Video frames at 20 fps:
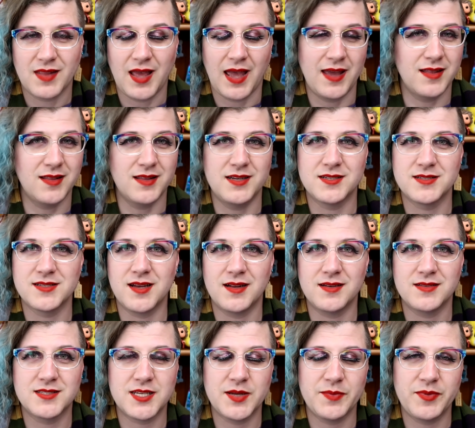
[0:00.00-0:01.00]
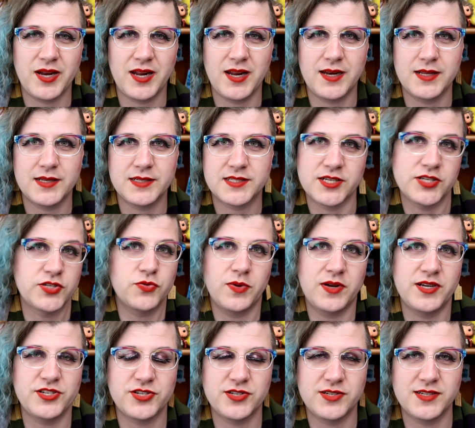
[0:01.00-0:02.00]
Aliens aren't intimidating,
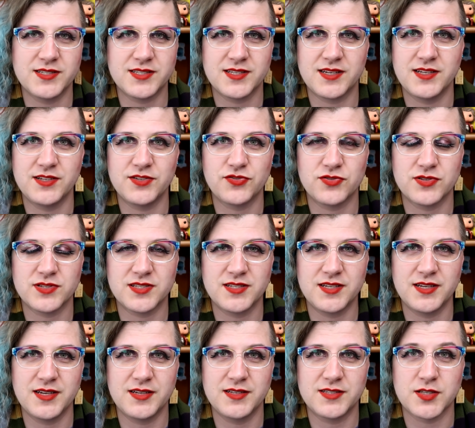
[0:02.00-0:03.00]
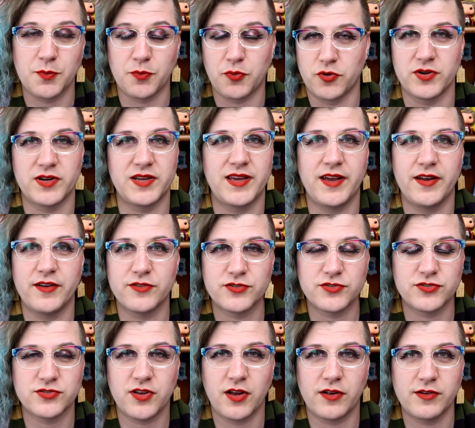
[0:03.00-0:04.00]
situation isn't interesting, supporting
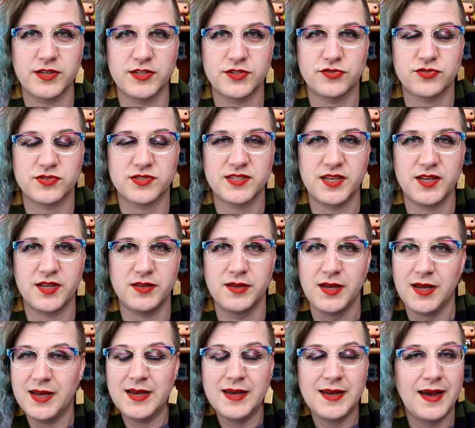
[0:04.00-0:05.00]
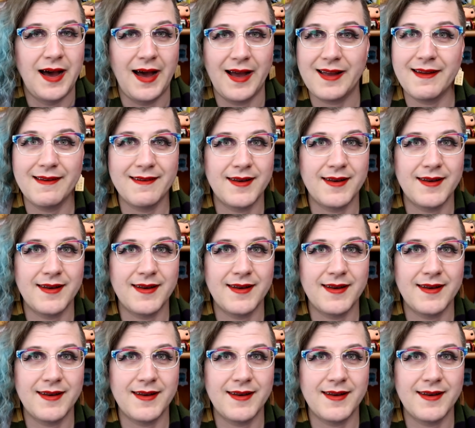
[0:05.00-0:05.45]
characters aren't interesting. I got